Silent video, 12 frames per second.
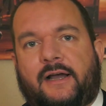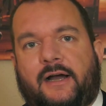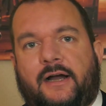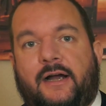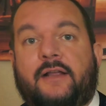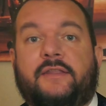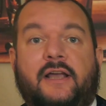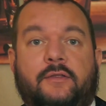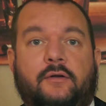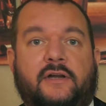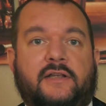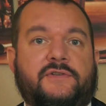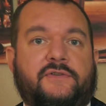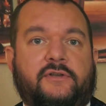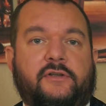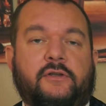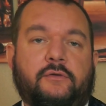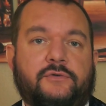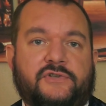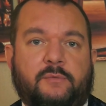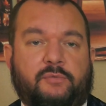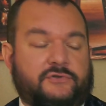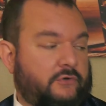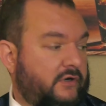and the other is to use
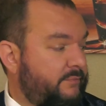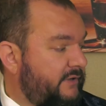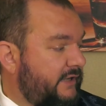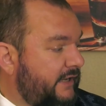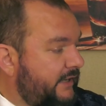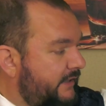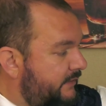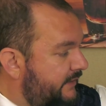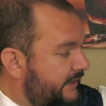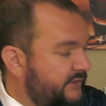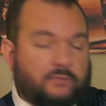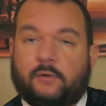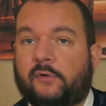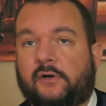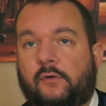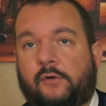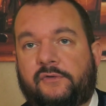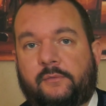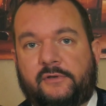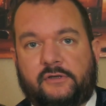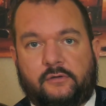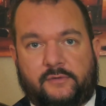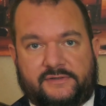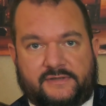simple syrup, and that's what we're going to be
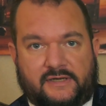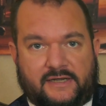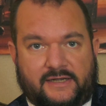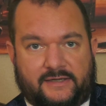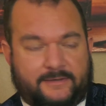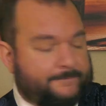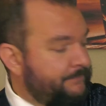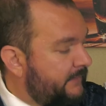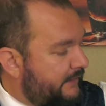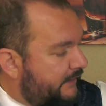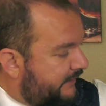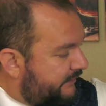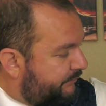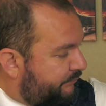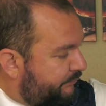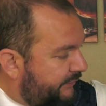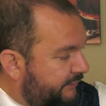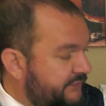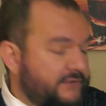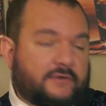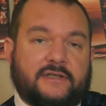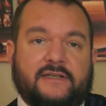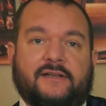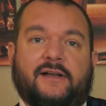doing today.
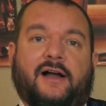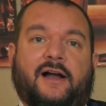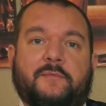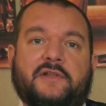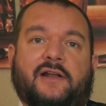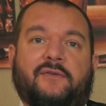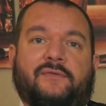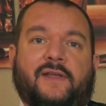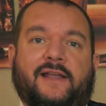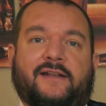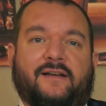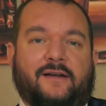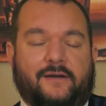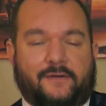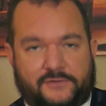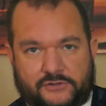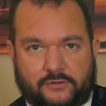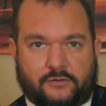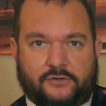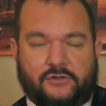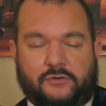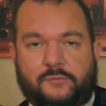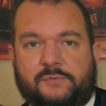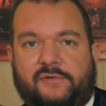Personally, I'm not a fan of sugar
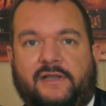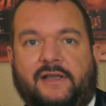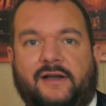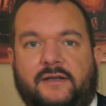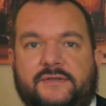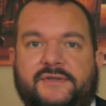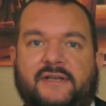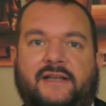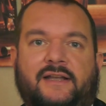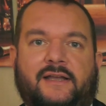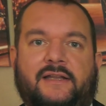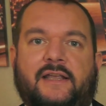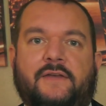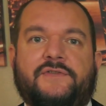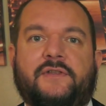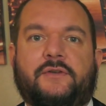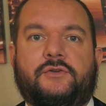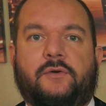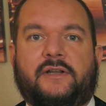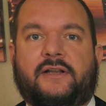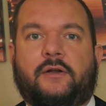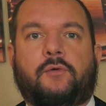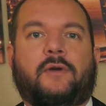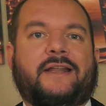cubes because it gives the drink
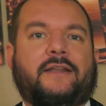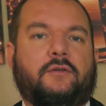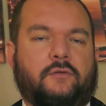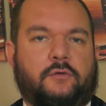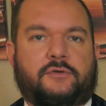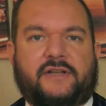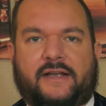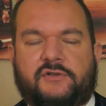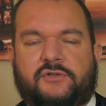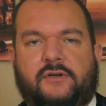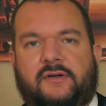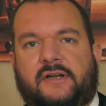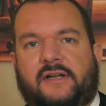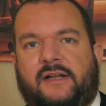a granular texture.